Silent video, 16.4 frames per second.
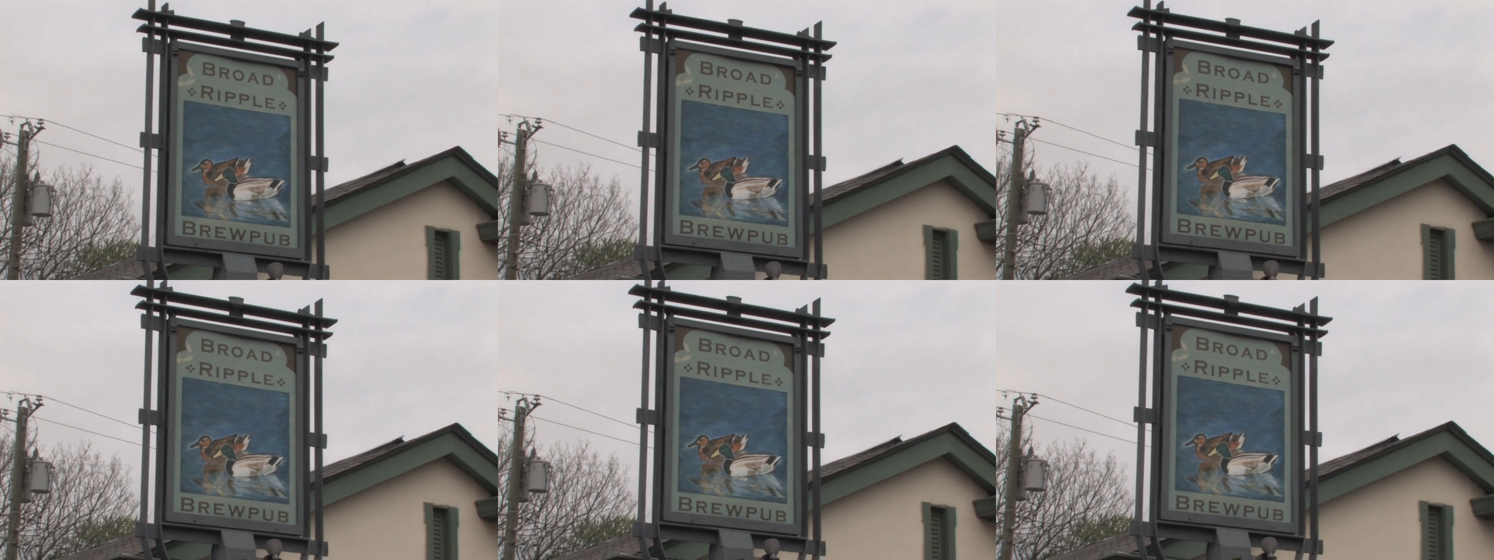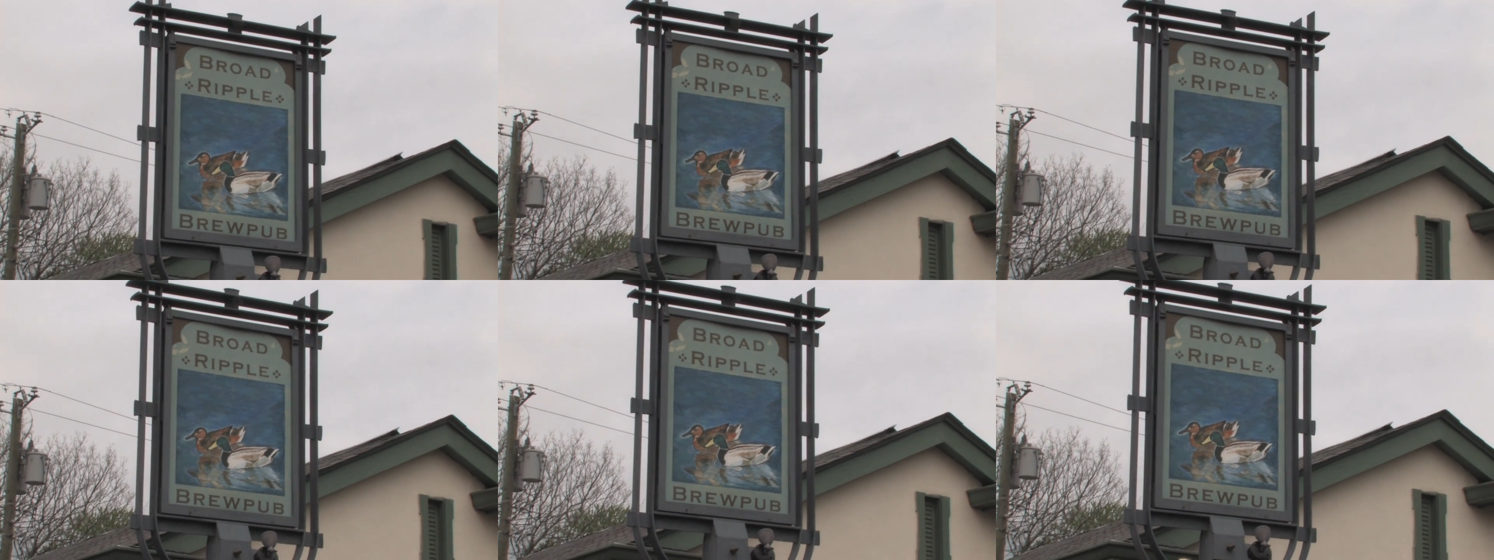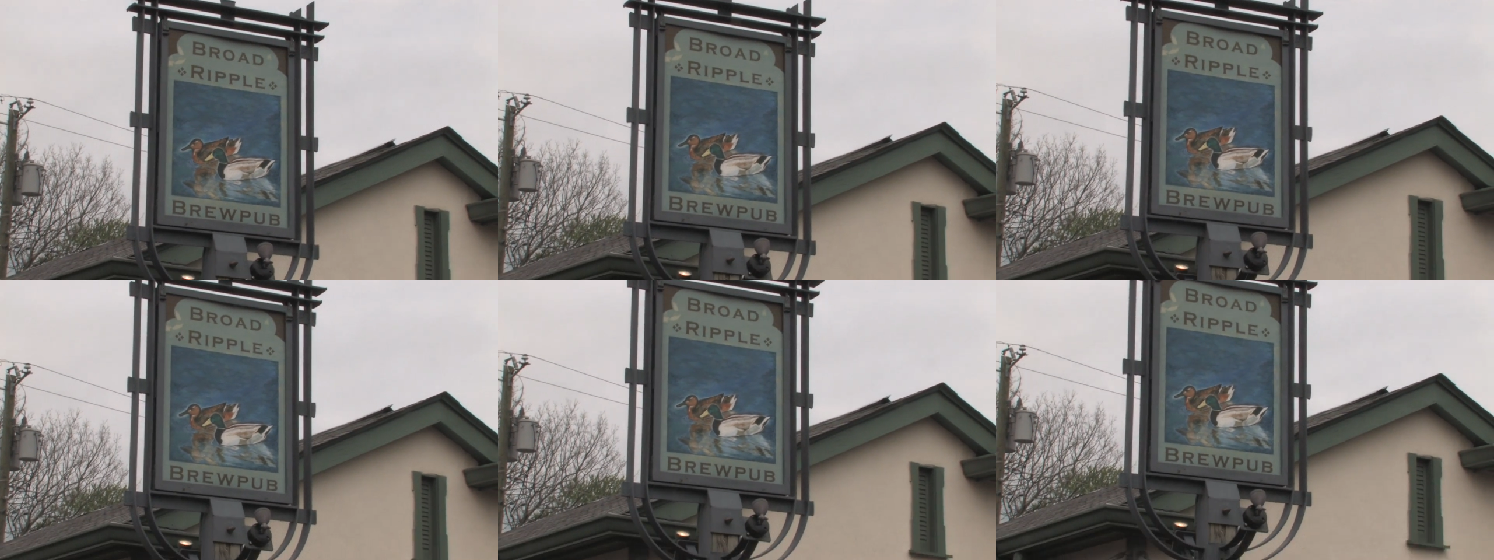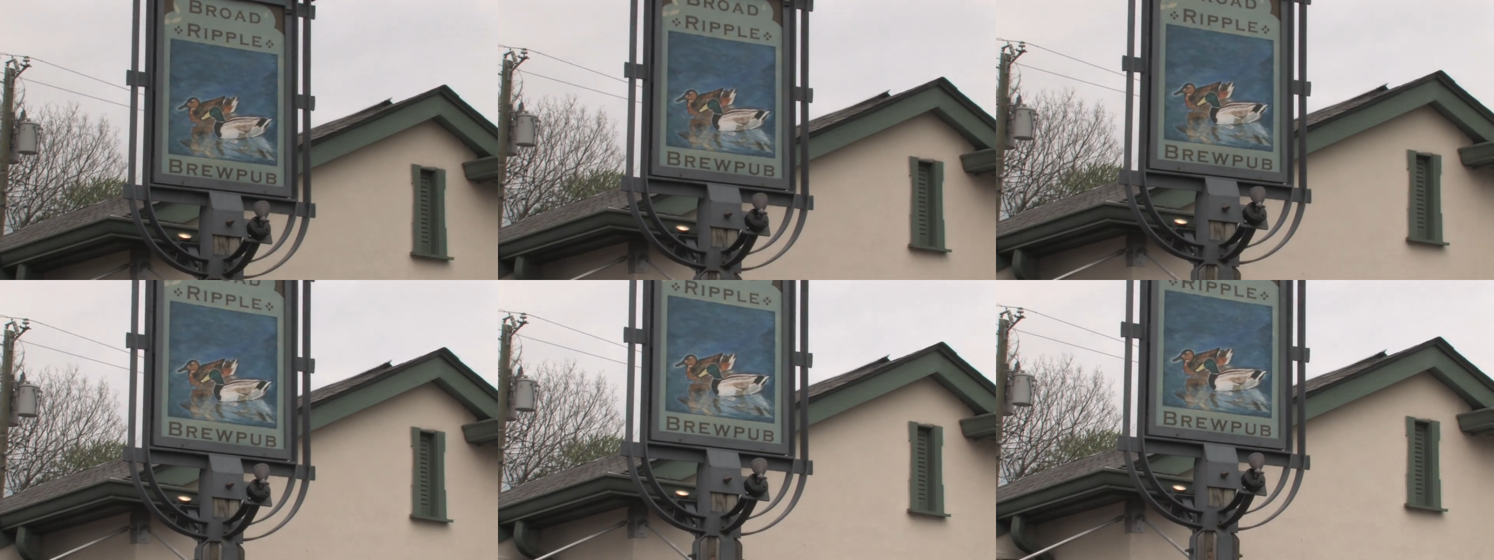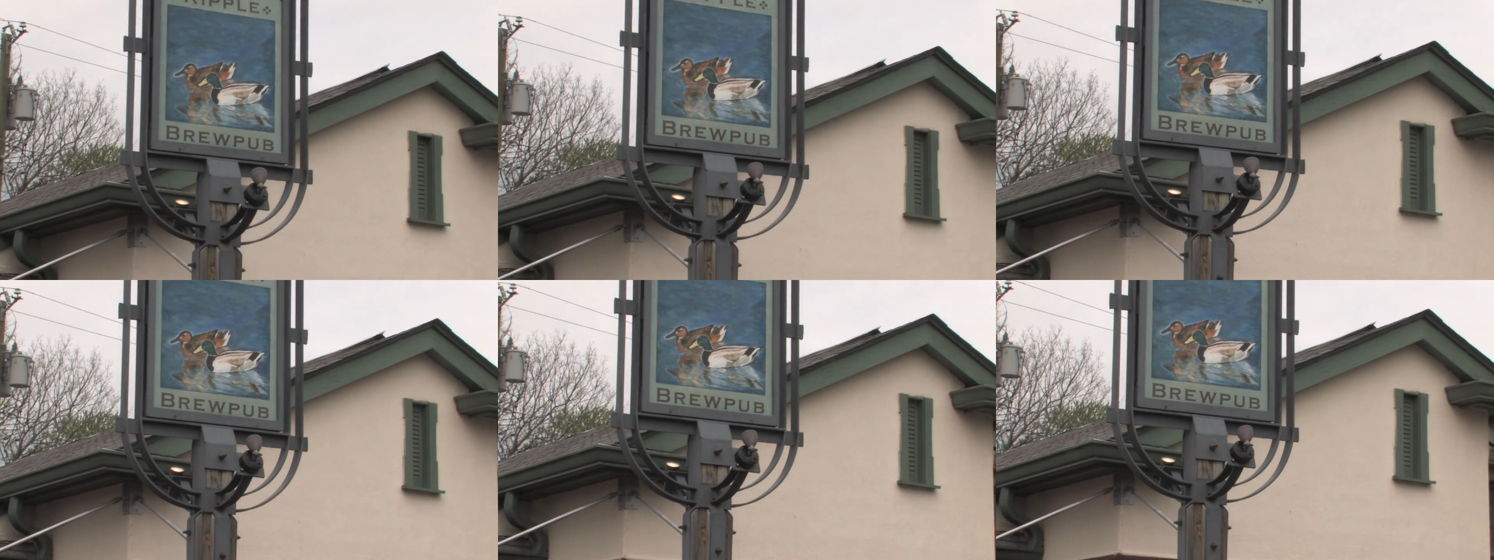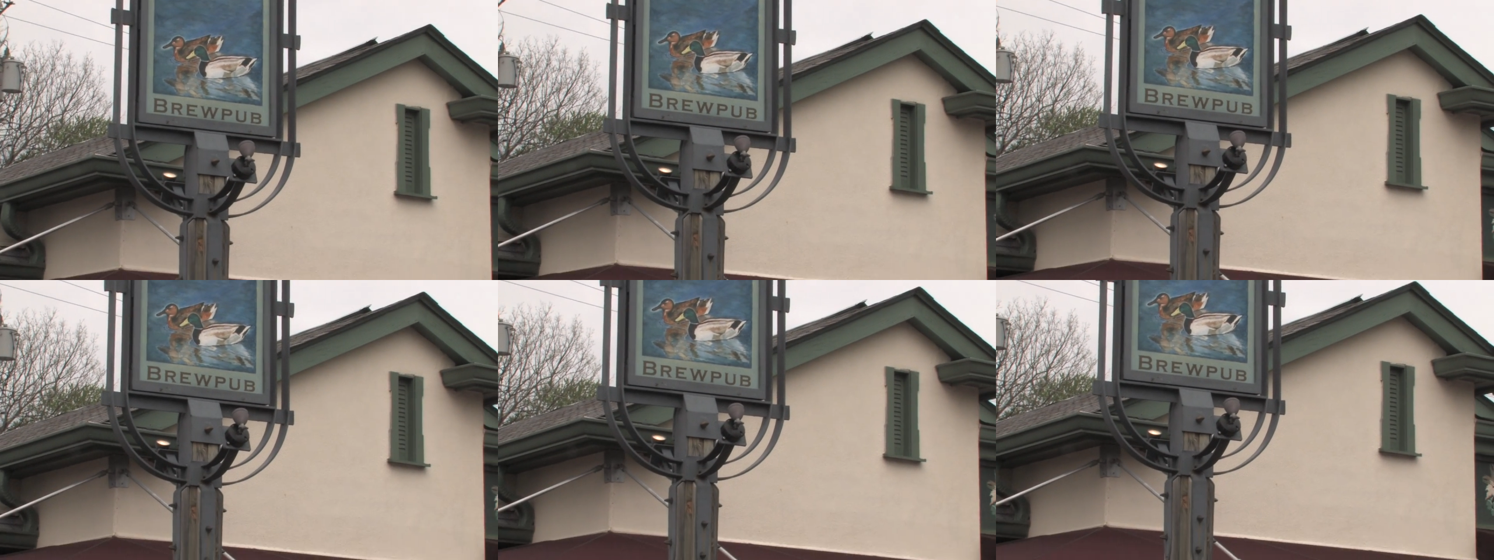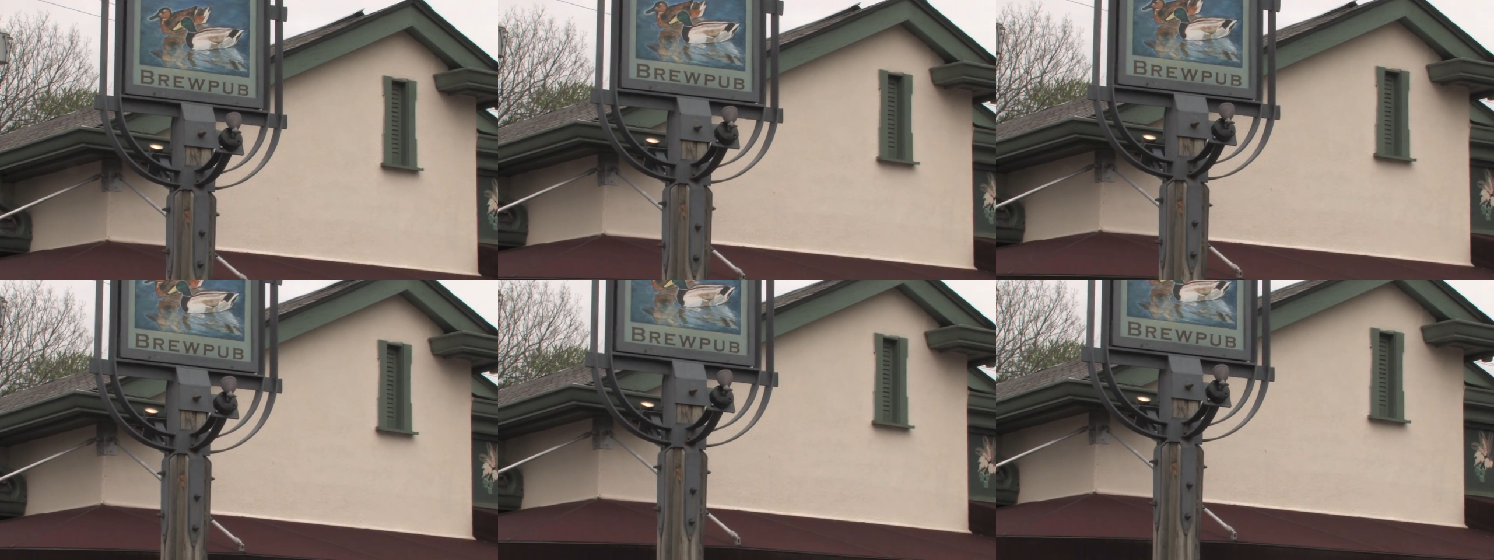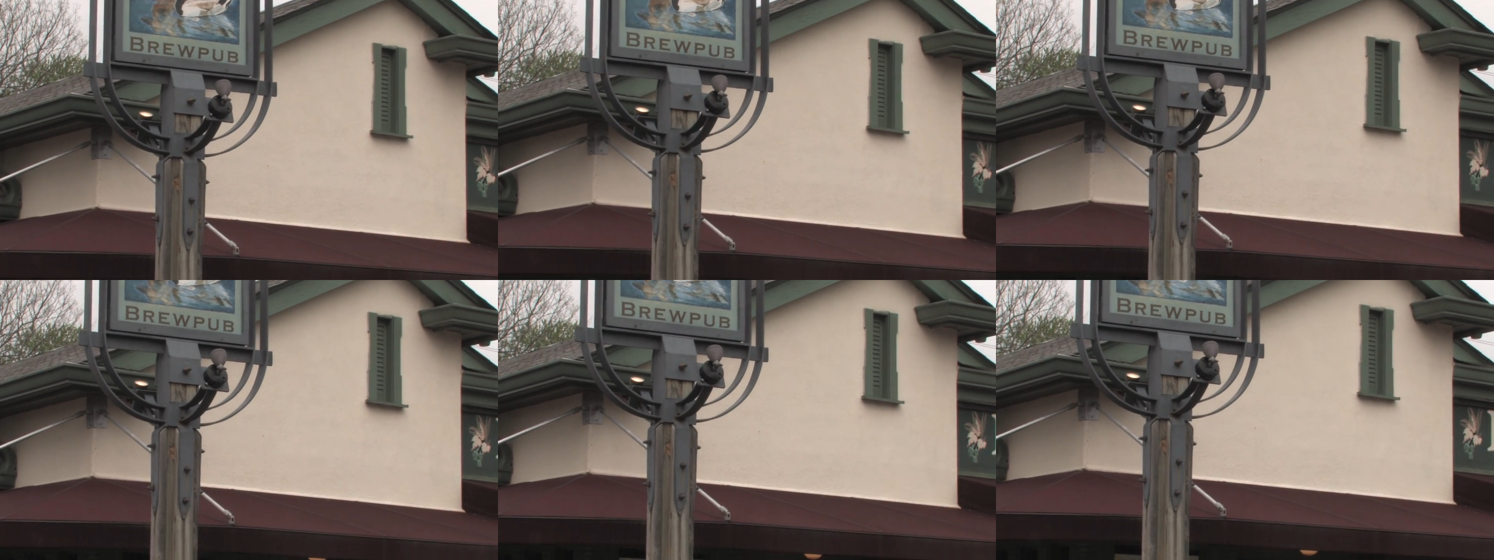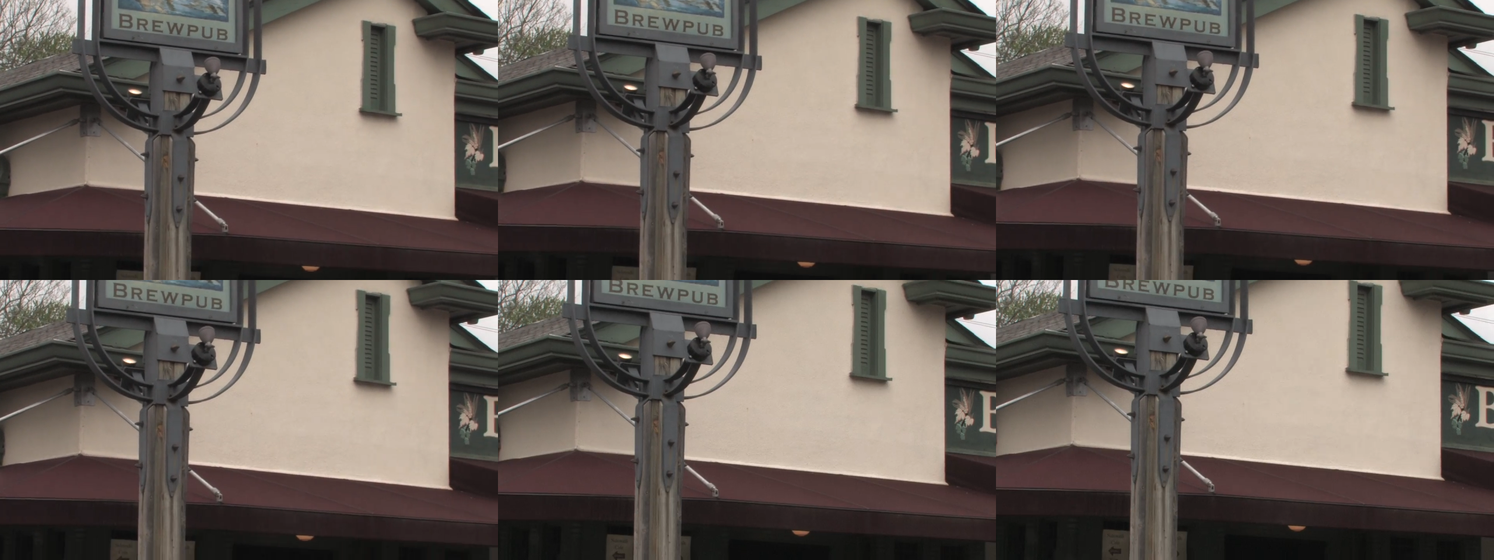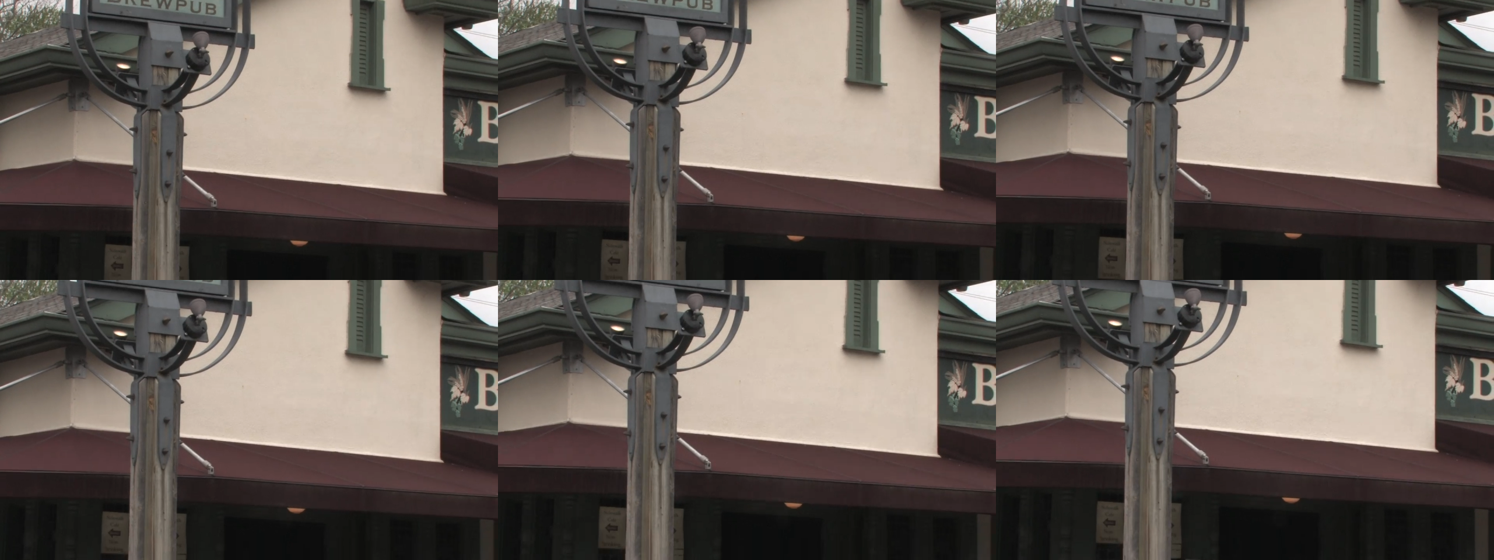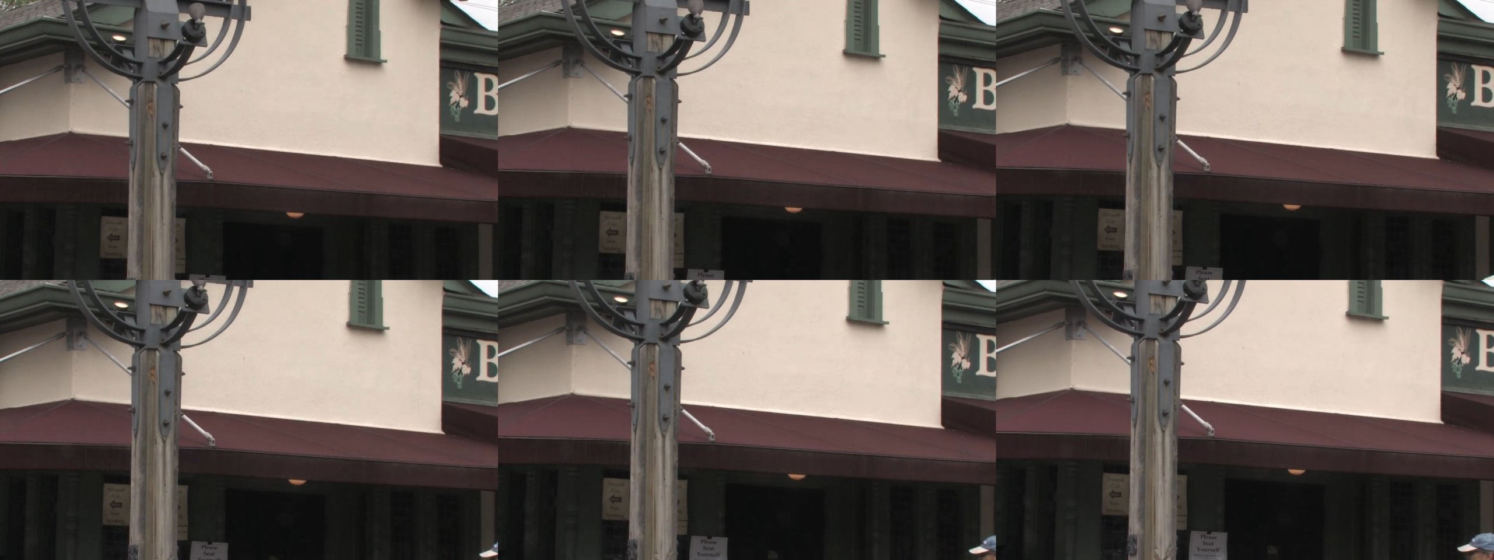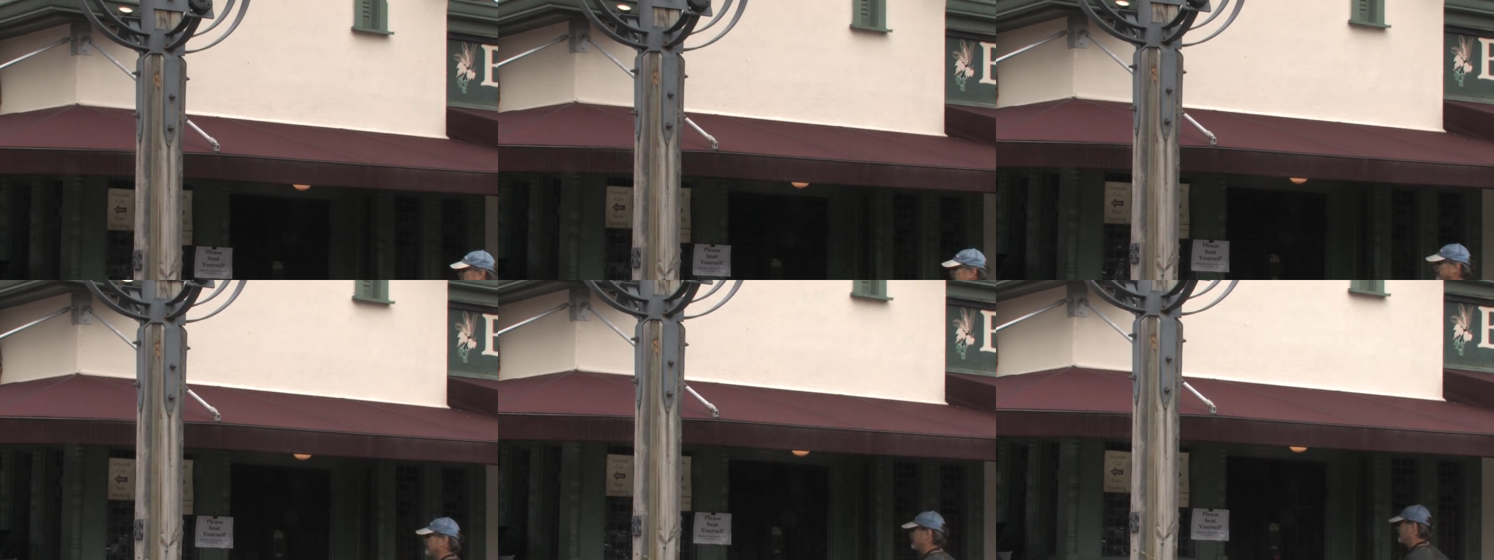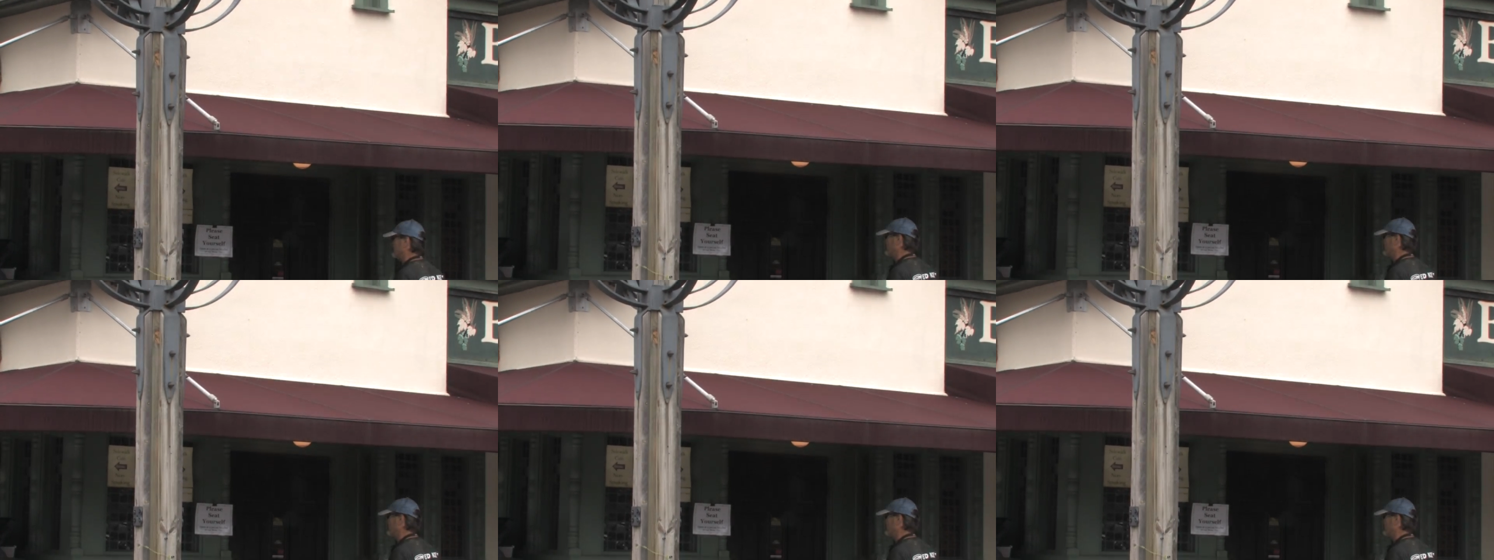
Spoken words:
No face is visible, so there are no lips to read.